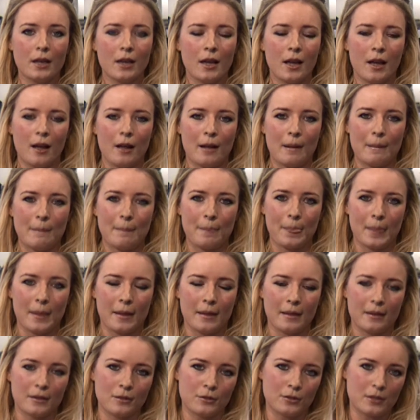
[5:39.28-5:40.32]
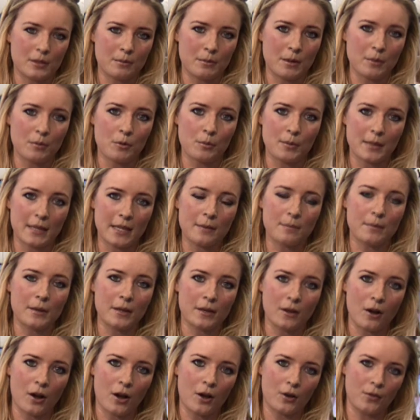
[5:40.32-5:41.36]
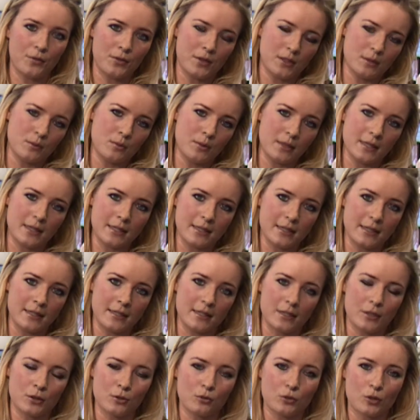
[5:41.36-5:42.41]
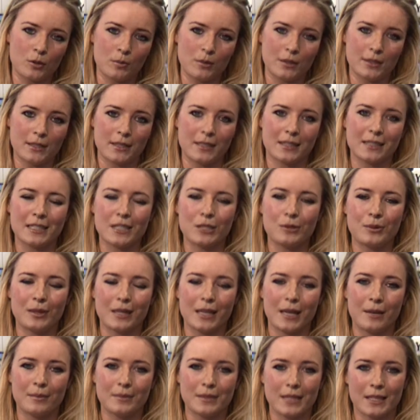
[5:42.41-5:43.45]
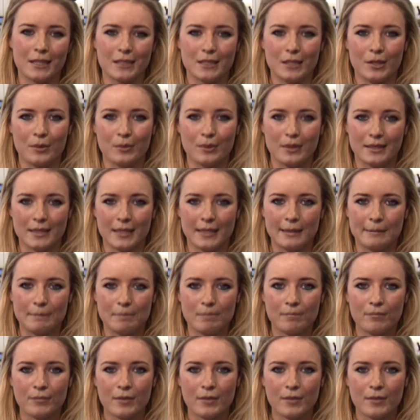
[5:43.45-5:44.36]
interesting. People will be keeping an eye on these weekly initial jobless and continuing claims data that we see.